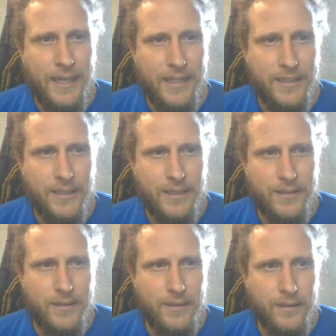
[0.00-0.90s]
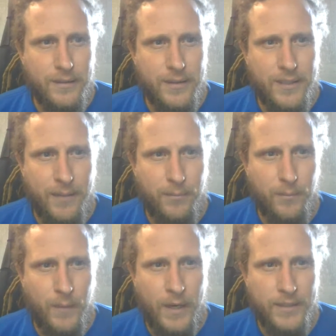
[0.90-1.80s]
get
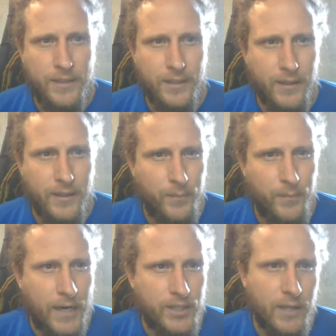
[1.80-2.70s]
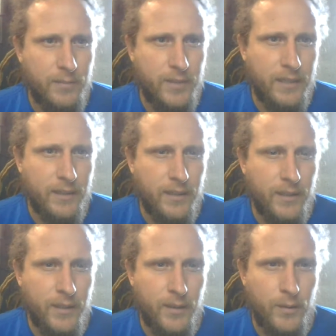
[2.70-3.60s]
Sam has an action item to get
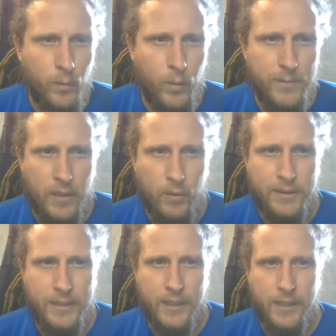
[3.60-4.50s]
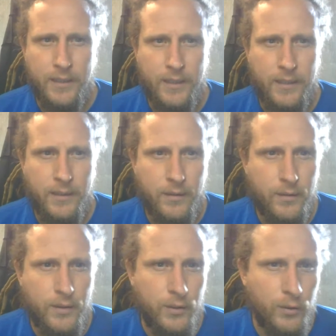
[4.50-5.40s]
the website one ticket
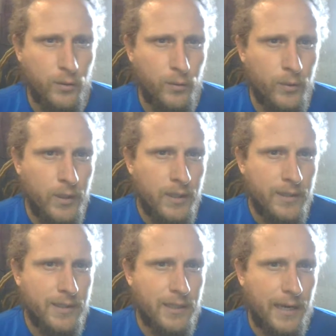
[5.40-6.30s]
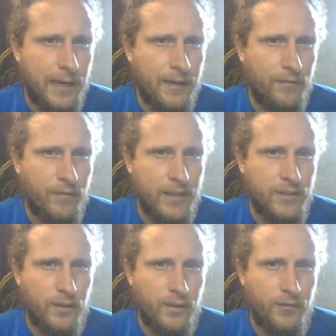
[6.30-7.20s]
in to do Slack
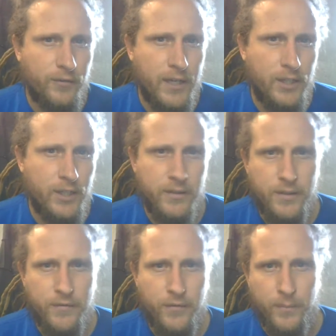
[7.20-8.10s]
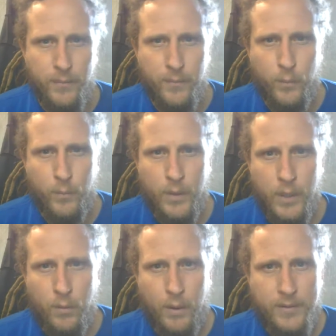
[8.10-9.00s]
advanced notifications from
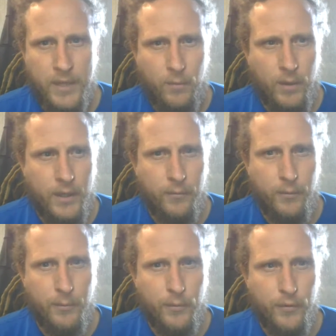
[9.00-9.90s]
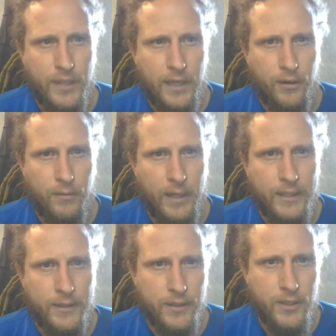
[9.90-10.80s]
website one and remove Slack
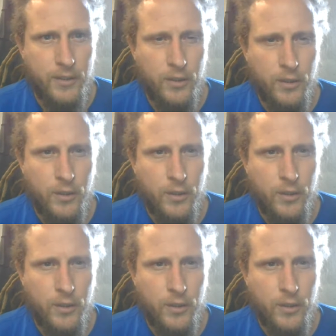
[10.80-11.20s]
reminders.